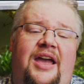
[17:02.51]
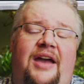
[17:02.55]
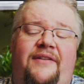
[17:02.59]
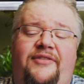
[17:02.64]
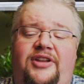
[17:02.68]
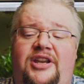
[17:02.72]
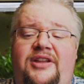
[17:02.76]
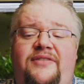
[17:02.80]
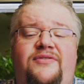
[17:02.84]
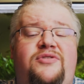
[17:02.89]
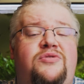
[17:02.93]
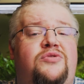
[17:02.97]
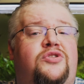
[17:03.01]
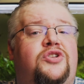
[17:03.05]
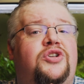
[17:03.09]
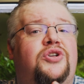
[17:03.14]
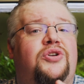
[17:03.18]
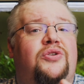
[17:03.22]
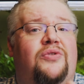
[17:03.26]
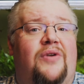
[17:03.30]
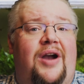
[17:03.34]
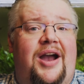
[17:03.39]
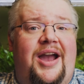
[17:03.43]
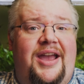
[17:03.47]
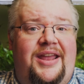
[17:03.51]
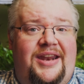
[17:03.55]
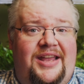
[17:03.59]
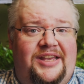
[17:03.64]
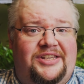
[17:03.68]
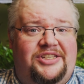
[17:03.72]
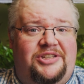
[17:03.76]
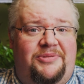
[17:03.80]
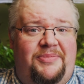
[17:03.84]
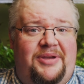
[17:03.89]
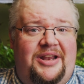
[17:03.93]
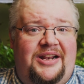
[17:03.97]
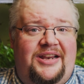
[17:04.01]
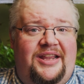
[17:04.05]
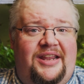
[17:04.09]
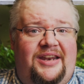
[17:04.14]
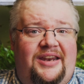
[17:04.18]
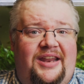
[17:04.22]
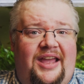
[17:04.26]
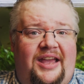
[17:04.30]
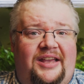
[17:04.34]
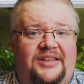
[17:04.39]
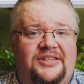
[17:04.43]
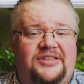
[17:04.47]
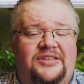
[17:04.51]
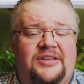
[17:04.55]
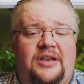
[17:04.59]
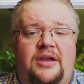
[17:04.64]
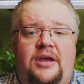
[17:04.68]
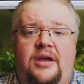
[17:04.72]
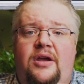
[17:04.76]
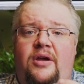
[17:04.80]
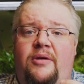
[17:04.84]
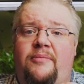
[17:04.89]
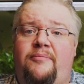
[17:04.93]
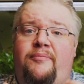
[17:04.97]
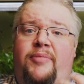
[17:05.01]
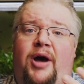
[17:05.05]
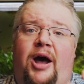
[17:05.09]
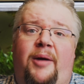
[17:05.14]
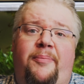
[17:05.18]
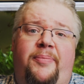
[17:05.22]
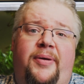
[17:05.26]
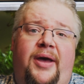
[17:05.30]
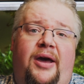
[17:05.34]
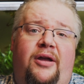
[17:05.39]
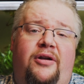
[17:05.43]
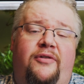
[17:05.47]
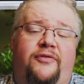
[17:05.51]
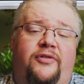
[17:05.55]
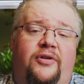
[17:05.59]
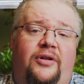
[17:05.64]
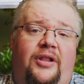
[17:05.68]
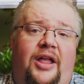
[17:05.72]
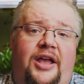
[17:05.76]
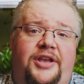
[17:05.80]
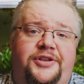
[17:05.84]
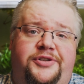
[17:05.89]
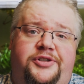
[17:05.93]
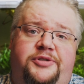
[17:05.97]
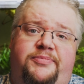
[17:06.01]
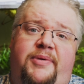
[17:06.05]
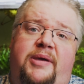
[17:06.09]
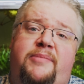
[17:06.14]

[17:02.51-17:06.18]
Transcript: have any of you tried estimated index, bought powdered fertilizers?